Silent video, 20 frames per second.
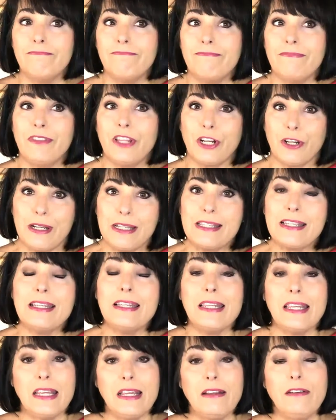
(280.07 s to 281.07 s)
there is a
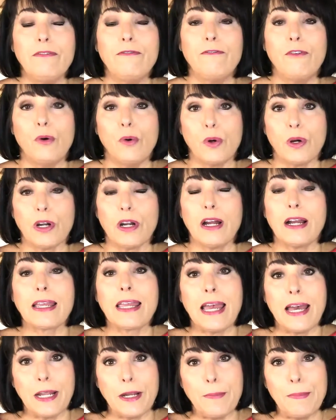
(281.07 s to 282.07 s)
need for
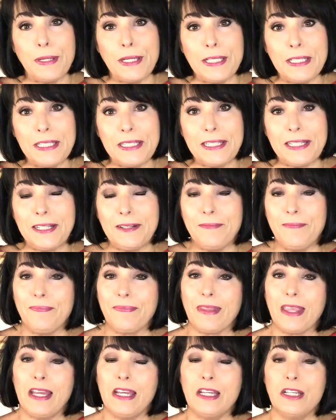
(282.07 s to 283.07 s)
accountability.
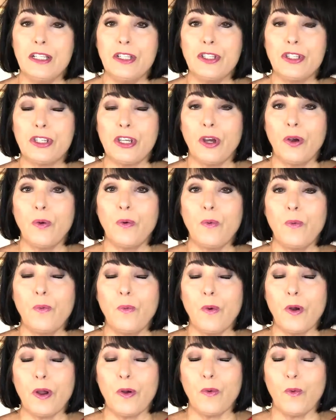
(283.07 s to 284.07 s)
And so
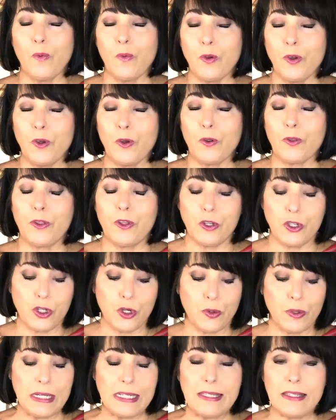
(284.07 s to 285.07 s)
the
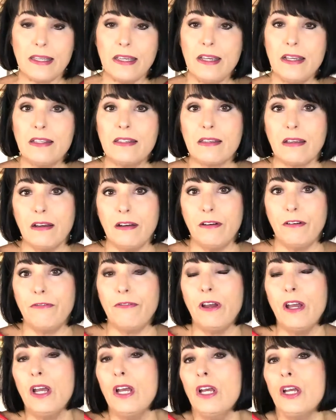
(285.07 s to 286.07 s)
choice is of
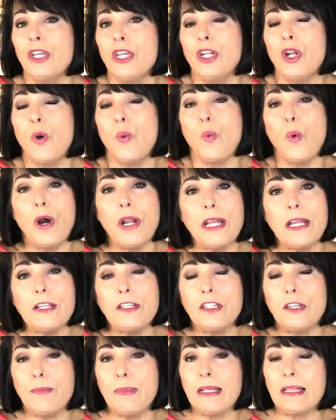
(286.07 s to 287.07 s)
wanting
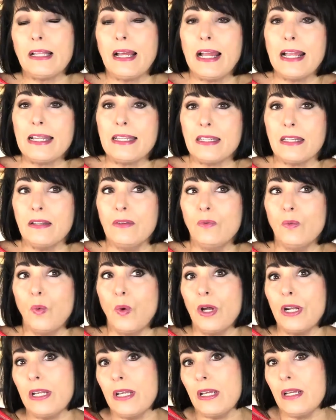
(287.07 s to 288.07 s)
to be liked and
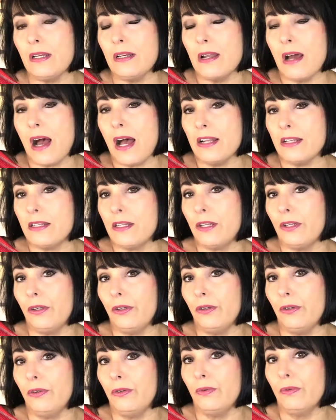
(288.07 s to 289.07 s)
wanting not
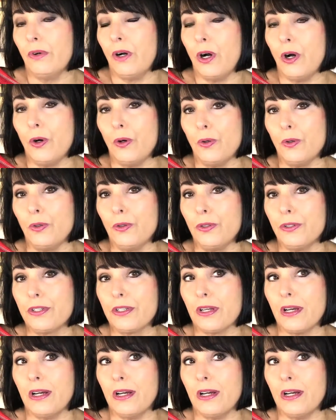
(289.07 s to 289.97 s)
to hold